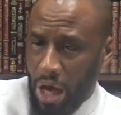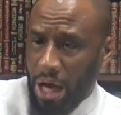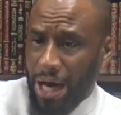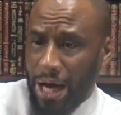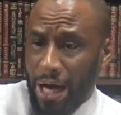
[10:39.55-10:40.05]

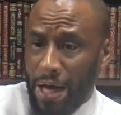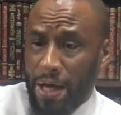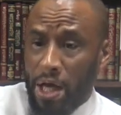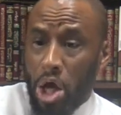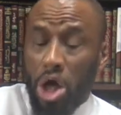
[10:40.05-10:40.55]

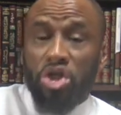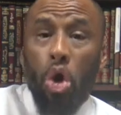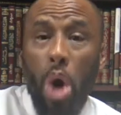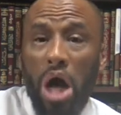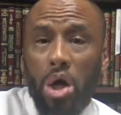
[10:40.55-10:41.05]
uh,
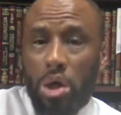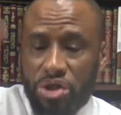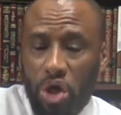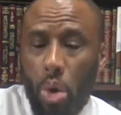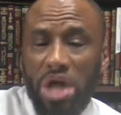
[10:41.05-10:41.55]
tawakkul,
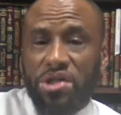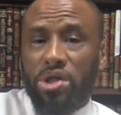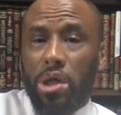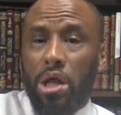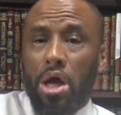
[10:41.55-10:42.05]

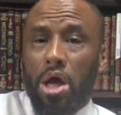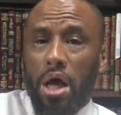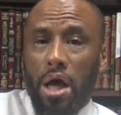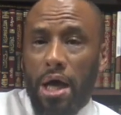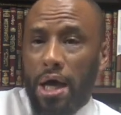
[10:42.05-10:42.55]
tawassul,
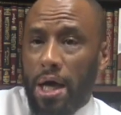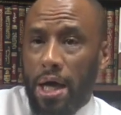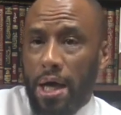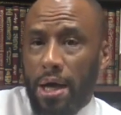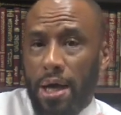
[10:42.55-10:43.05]
uh,
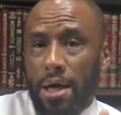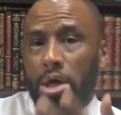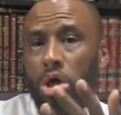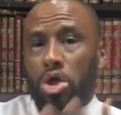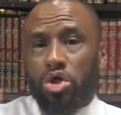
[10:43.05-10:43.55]
uh,
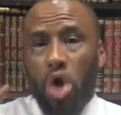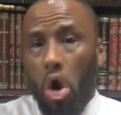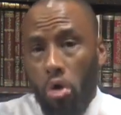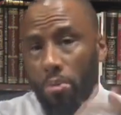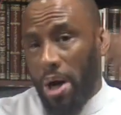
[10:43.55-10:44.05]
uh,
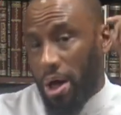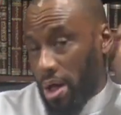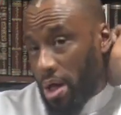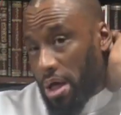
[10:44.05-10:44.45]
toba,